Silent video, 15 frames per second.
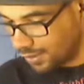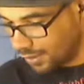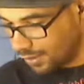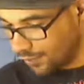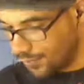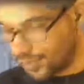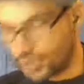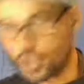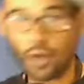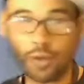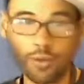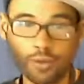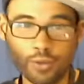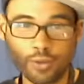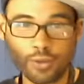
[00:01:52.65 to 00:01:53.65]
of the
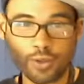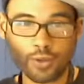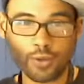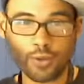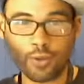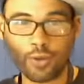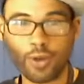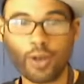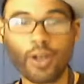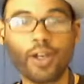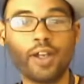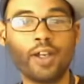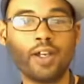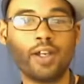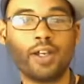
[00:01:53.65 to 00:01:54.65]
show,
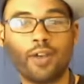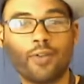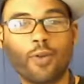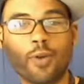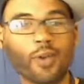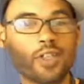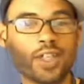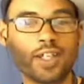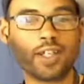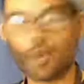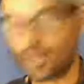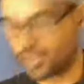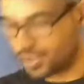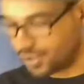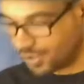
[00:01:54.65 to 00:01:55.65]
or, of course, any
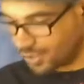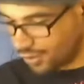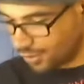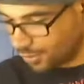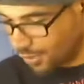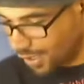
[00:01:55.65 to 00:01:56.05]
questions that you